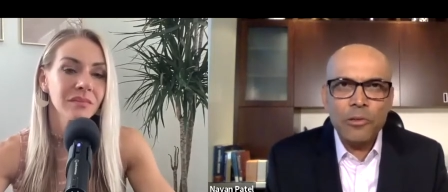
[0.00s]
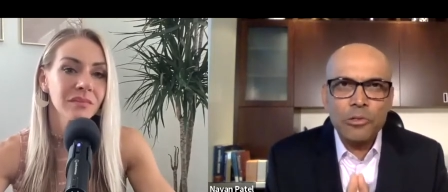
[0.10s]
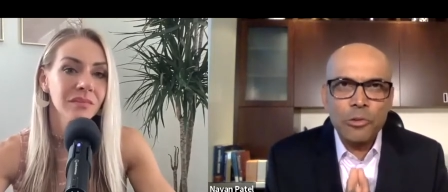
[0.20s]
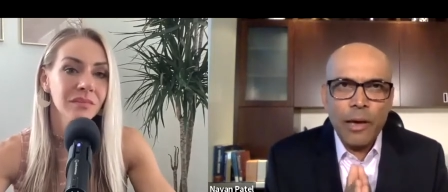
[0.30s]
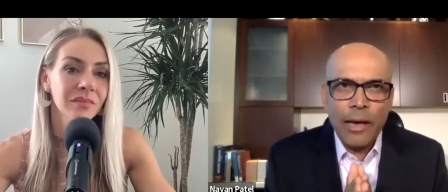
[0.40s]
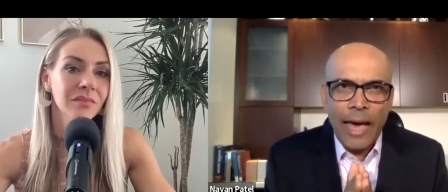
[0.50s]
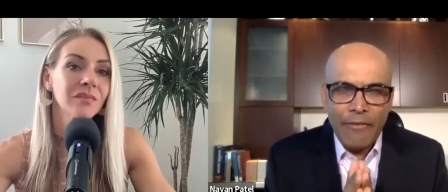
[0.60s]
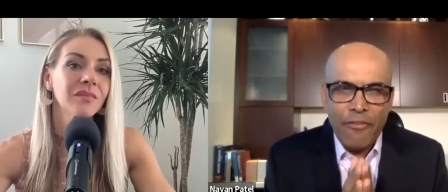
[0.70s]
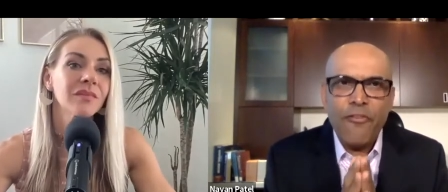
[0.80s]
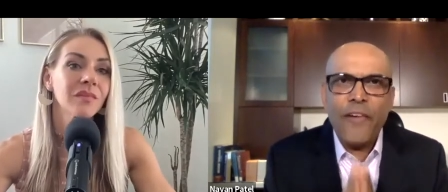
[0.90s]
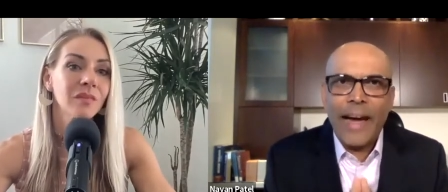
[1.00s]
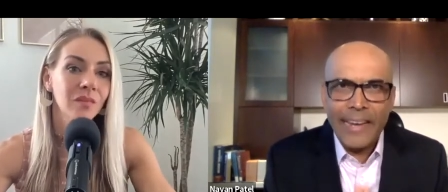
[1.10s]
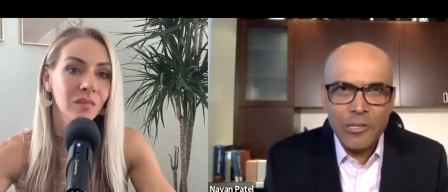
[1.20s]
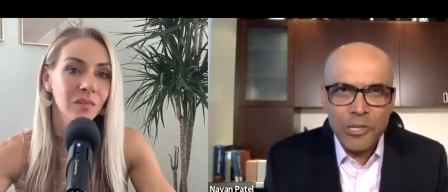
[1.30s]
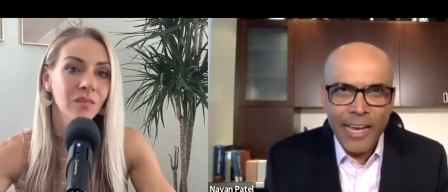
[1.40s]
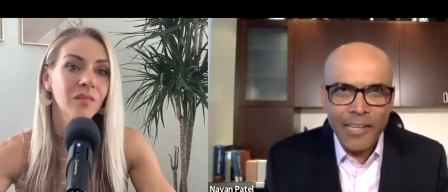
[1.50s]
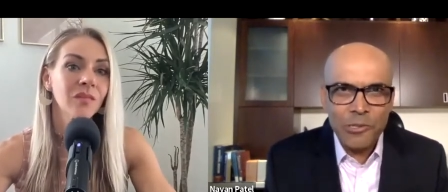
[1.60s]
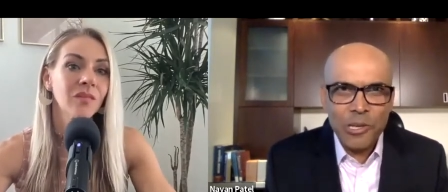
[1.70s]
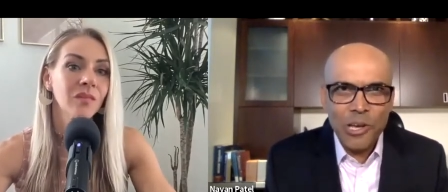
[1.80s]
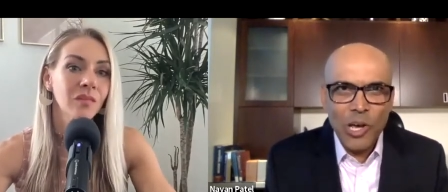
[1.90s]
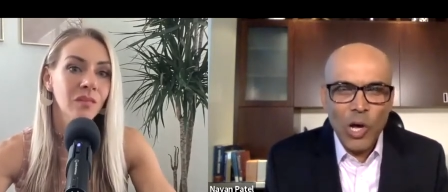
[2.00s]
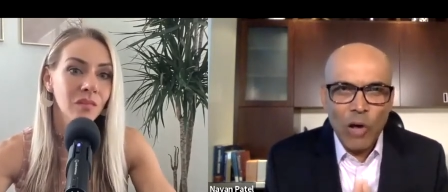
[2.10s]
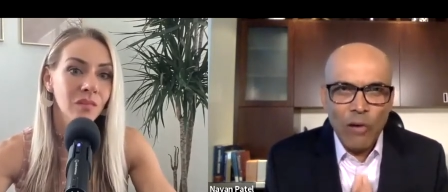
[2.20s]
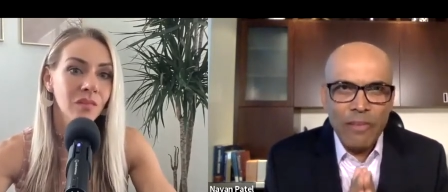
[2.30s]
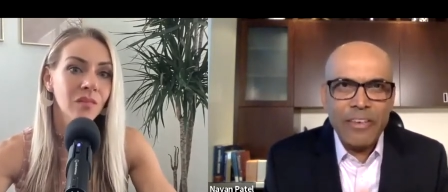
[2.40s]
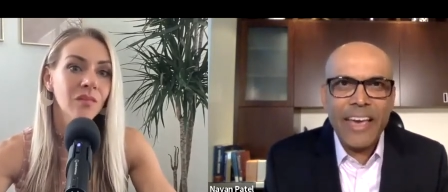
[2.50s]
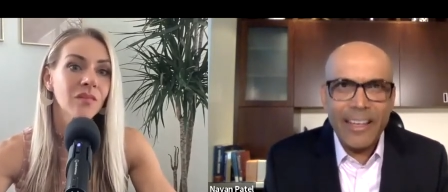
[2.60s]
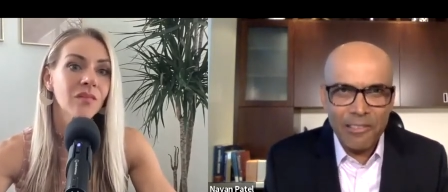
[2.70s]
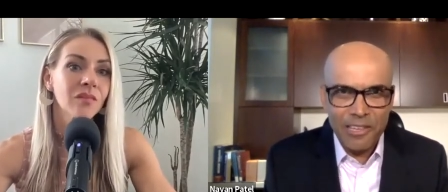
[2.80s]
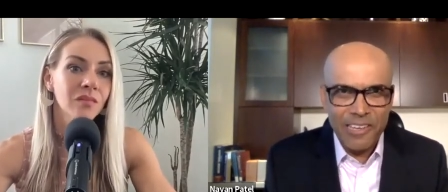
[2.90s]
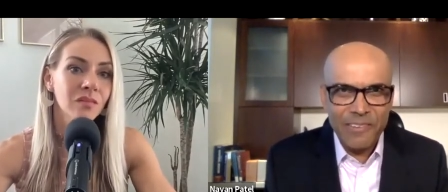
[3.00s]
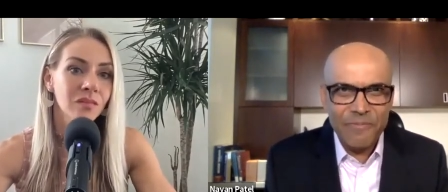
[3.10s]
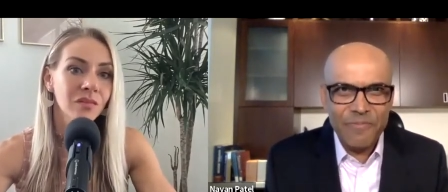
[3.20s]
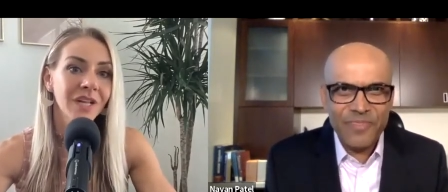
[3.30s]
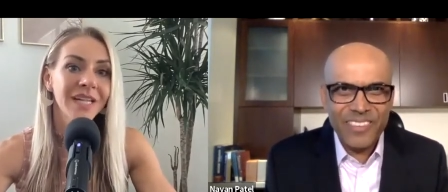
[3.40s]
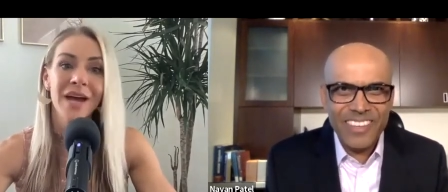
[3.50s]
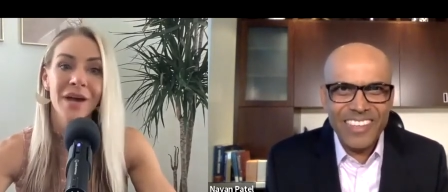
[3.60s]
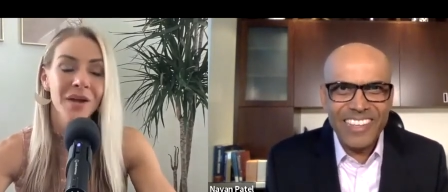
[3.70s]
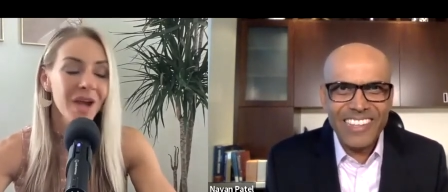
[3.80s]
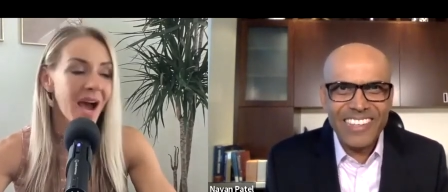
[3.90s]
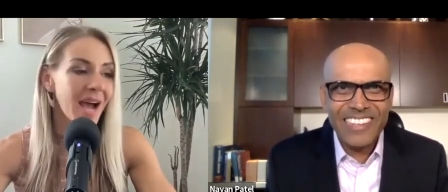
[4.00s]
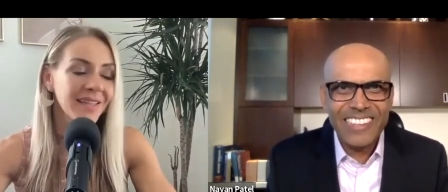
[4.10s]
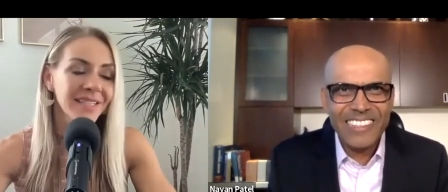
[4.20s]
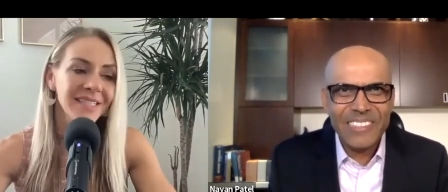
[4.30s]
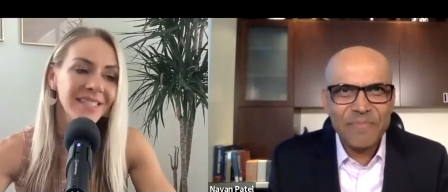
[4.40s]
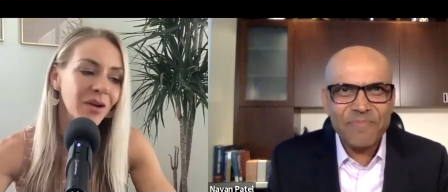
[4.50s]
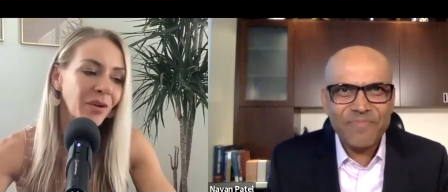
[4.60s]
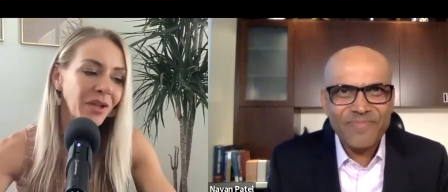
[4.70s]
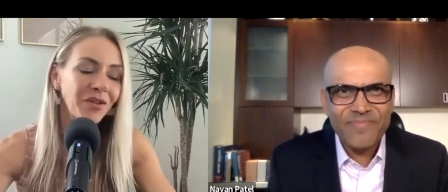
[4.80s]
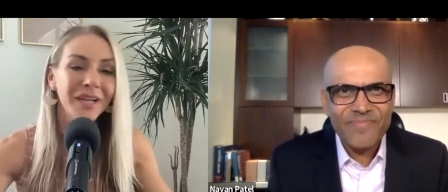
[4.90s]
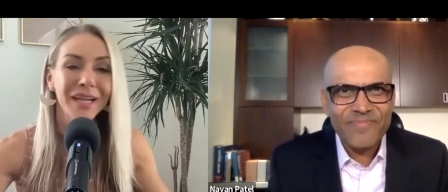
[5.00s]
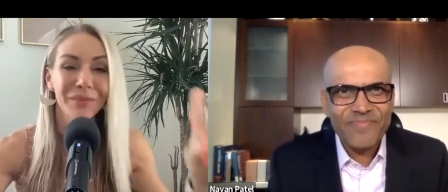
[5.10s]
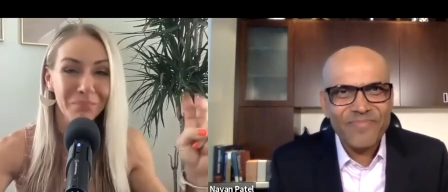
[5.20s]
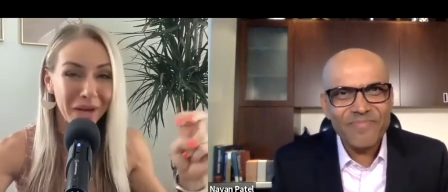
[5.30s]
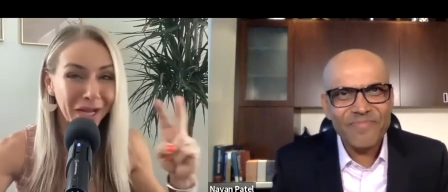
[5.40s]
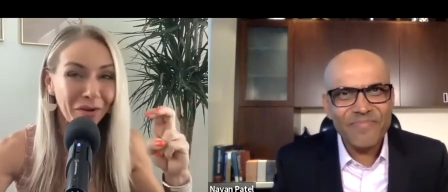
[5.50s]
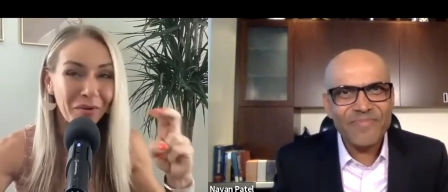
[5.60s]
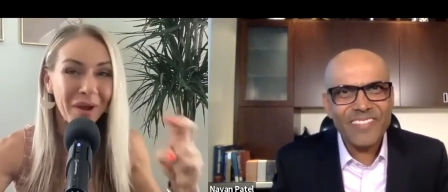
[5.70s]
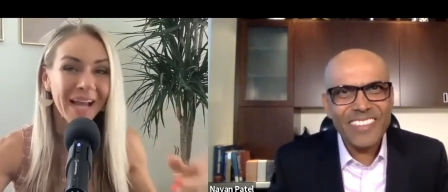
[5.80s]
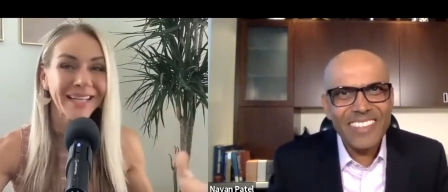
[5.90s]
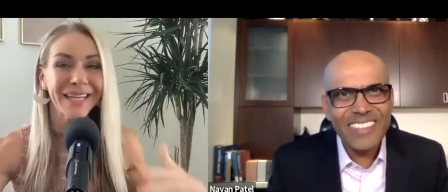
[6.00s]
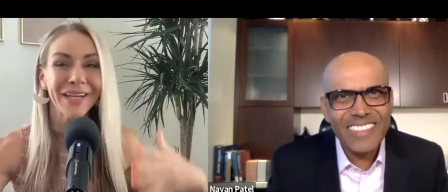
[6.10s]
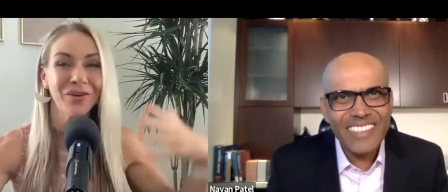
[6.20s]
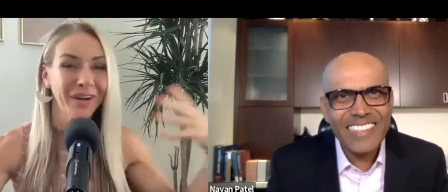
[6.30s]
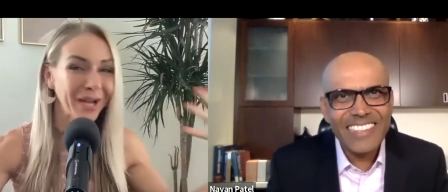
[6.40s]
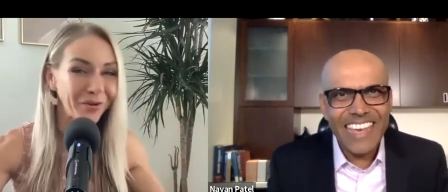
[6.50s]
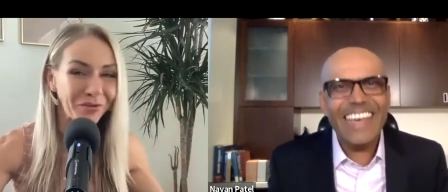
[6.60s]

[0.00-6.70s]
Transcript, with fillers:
Speaker 1: to have a fighting chance on living healthy.
Speaker 2: Yeah. Uh, this is how I look at biohacking or health